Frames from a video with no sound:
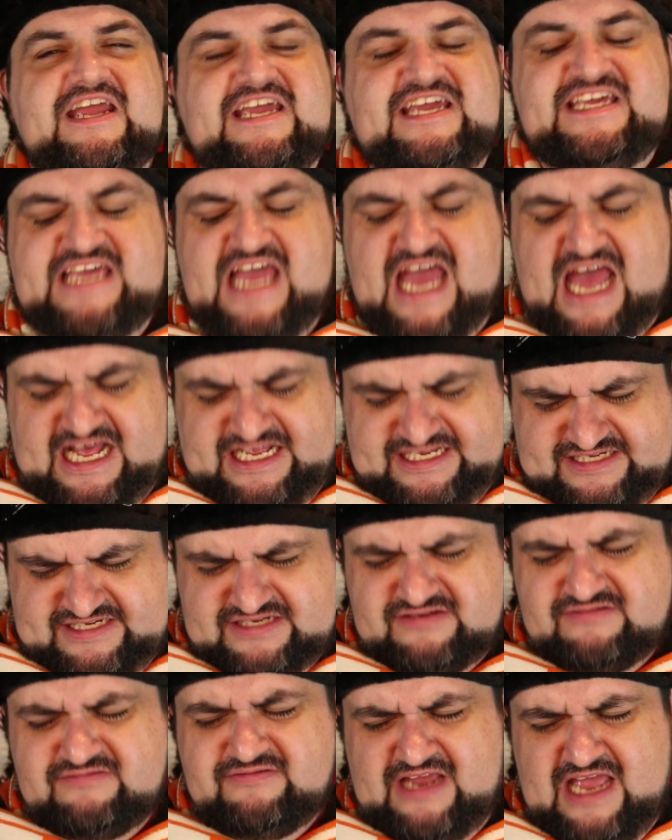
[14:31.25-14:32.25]

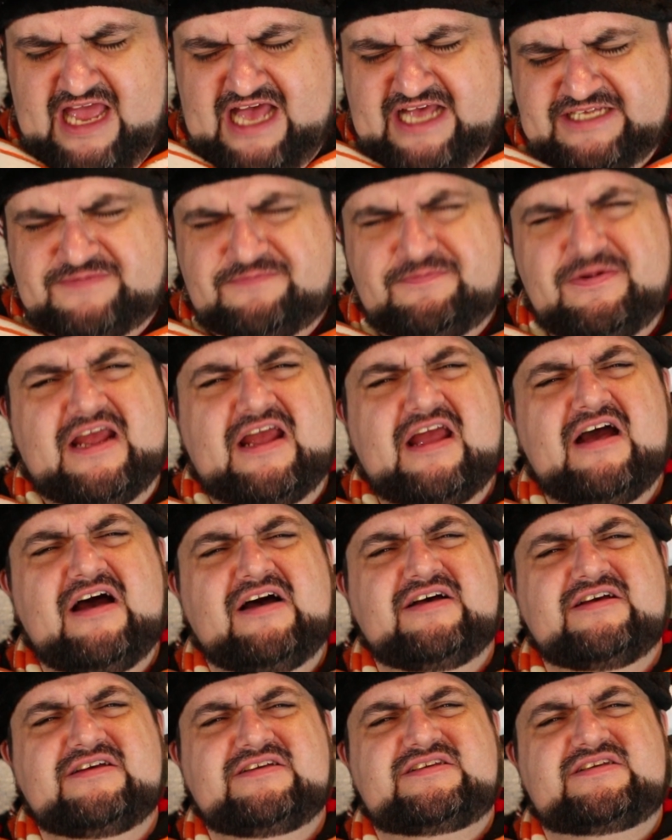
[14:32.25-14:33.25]
Yes, yes,
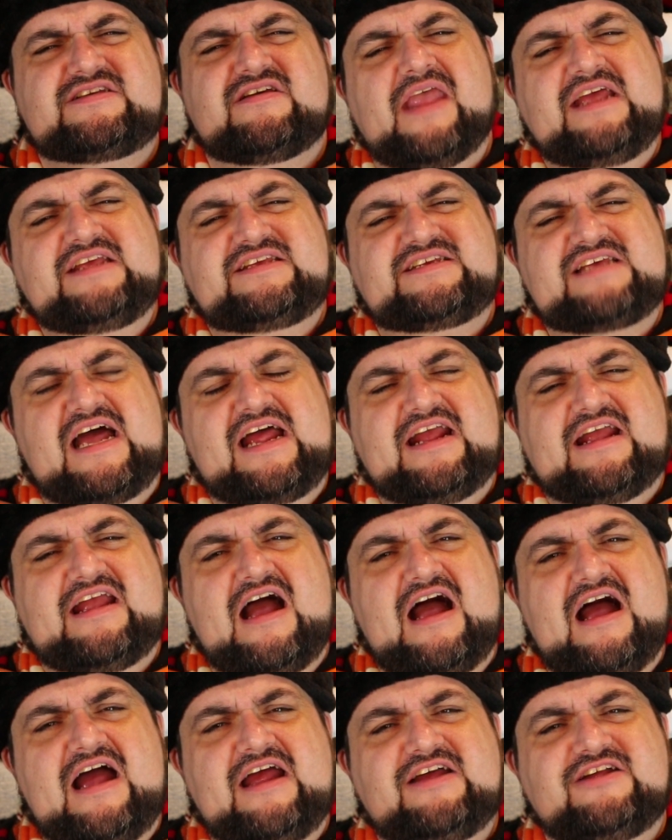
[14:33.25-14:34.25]
because a
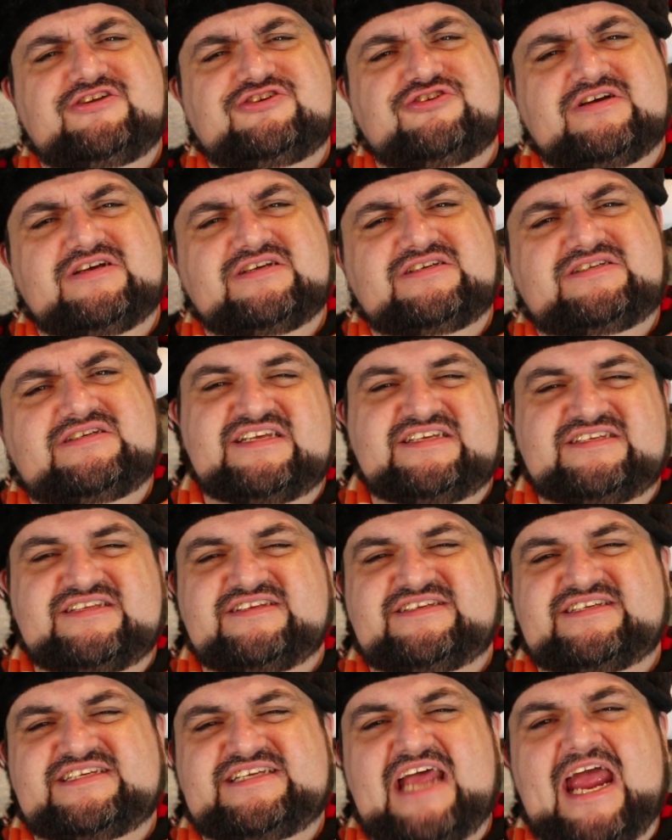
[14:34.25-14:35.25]
psychiatrist is
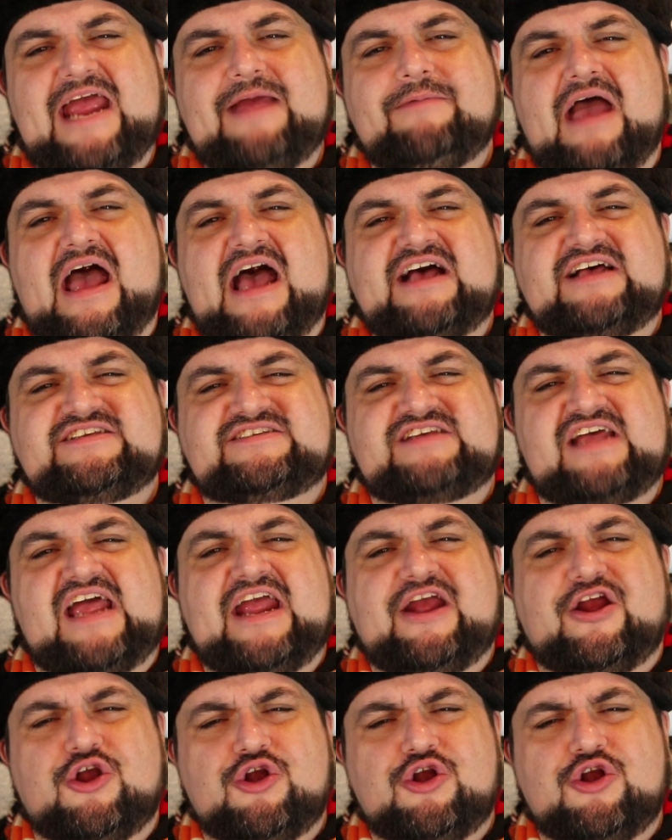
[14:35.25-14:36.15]
the same as a